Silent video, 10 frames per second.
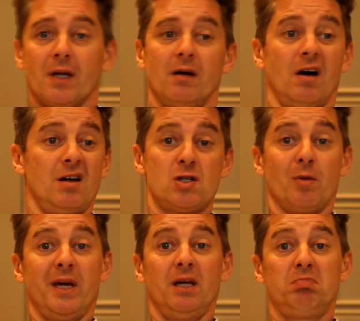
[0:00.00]
And it took
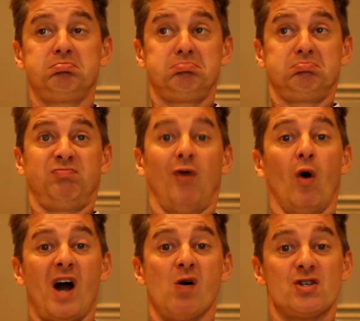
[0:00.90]
me 4
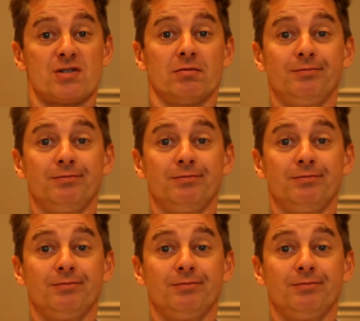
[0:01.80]
hours.